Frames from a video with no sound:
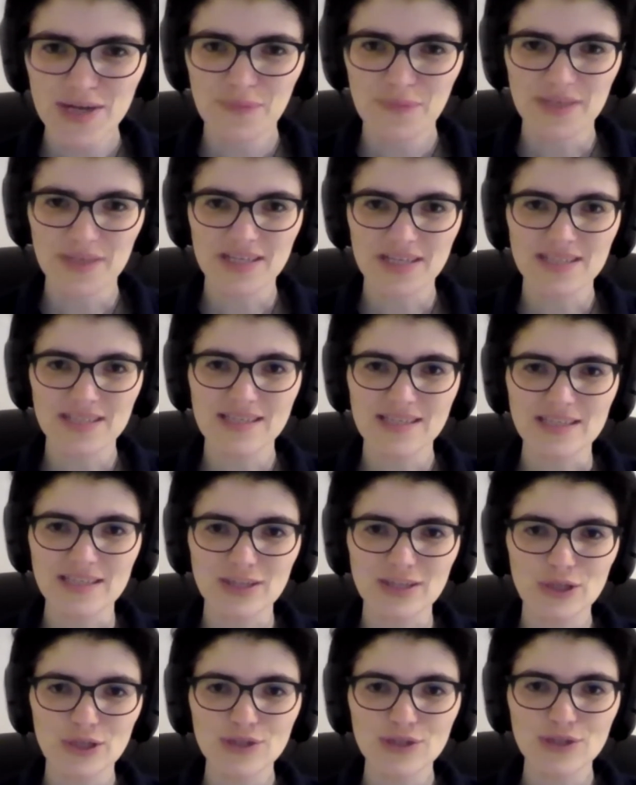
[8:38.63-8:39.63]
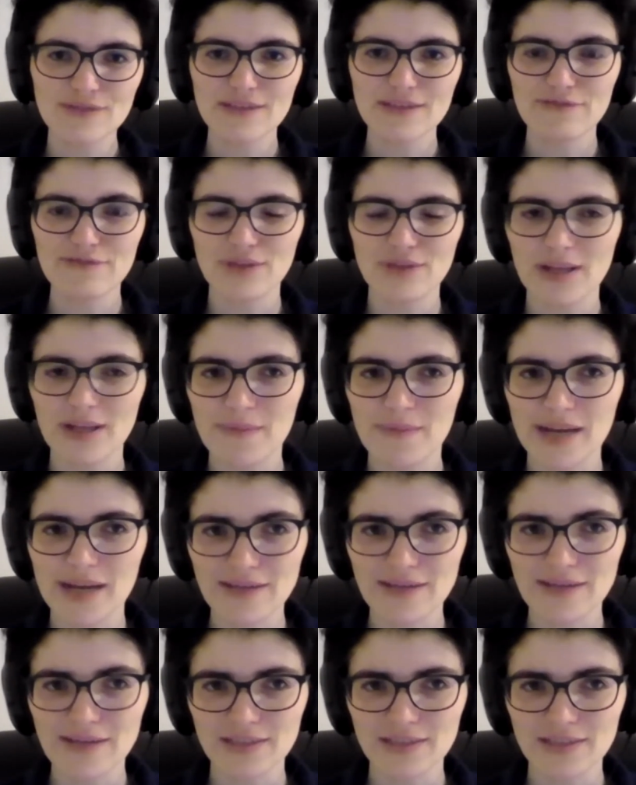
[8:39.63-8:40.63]
because there's a lot of different Lyman
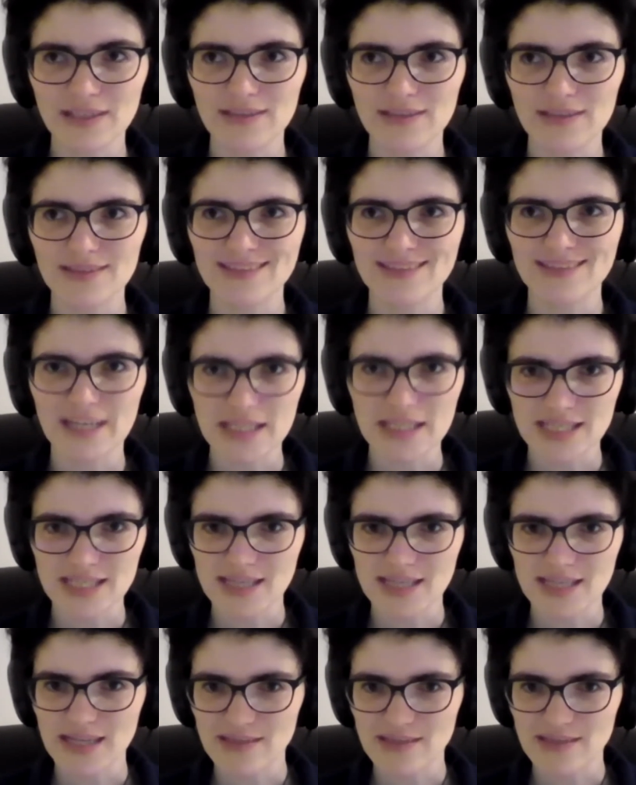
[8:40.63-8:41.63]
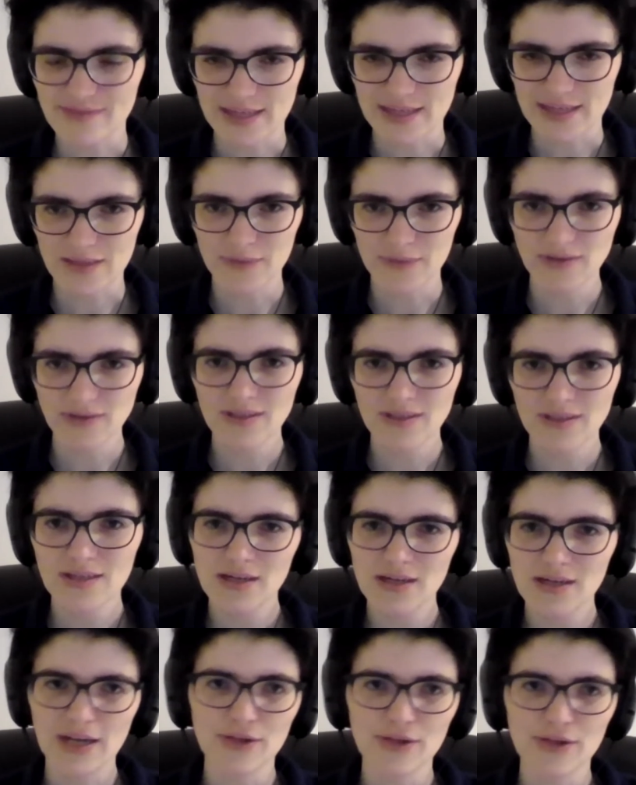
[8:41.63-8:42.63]
Alpha data sets available,
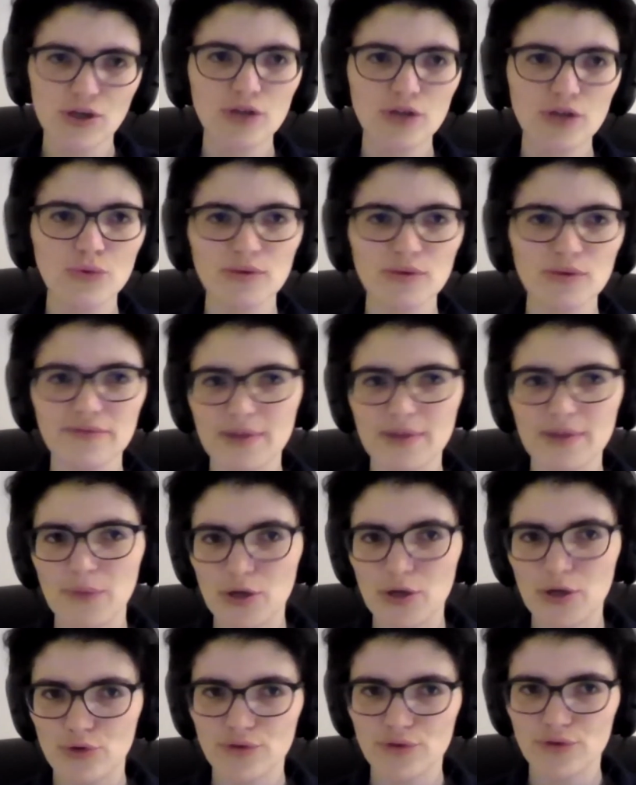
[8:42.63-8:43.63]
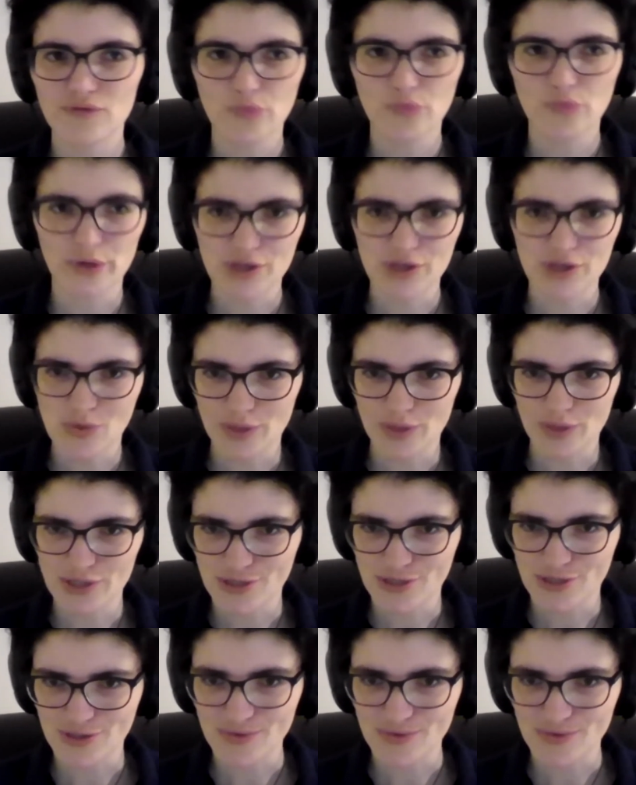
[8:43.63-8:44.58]
and not all of them are good for what you want to do.